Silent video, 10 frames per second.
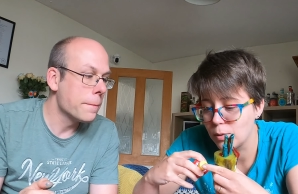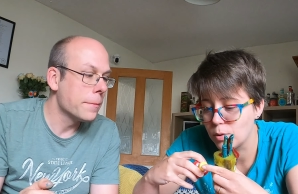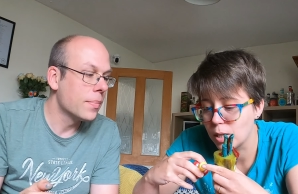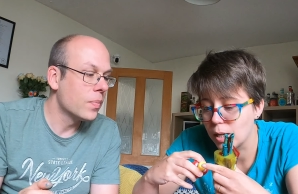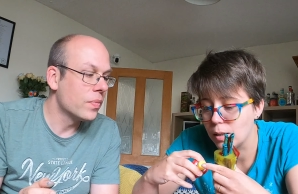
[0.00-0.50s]

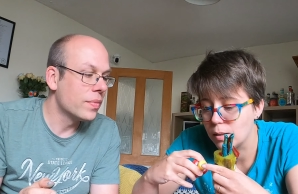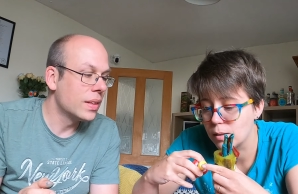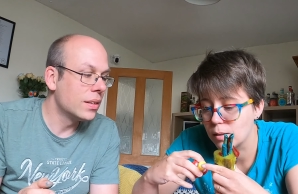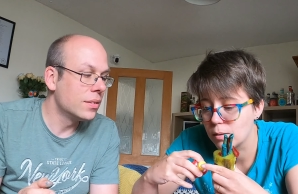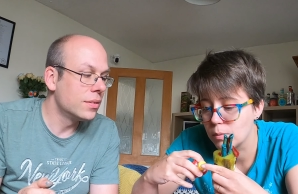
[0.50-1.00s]
Speaker 1: little
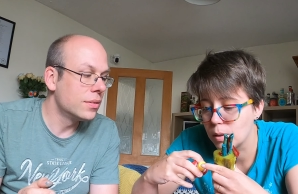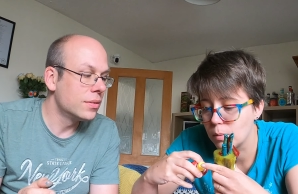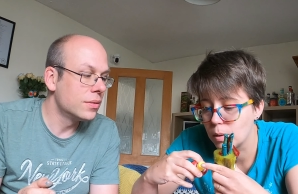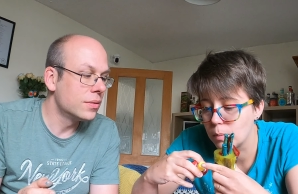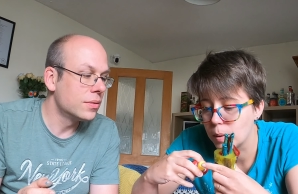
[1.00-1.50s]
taste as
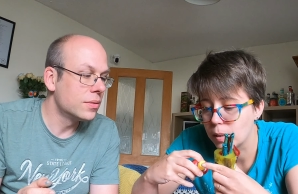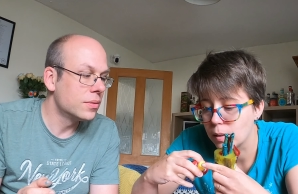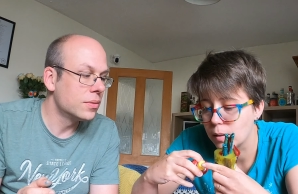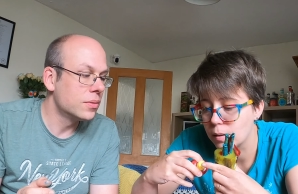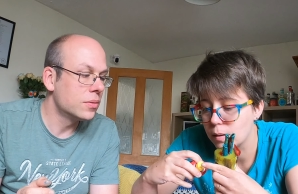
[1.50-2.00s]
well while I'm
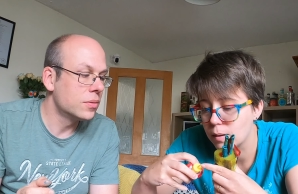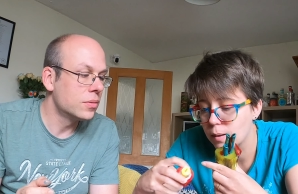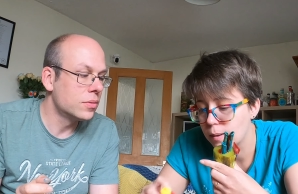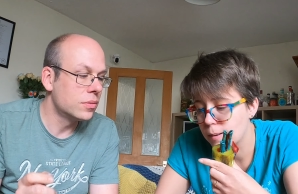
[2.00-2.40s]
out there.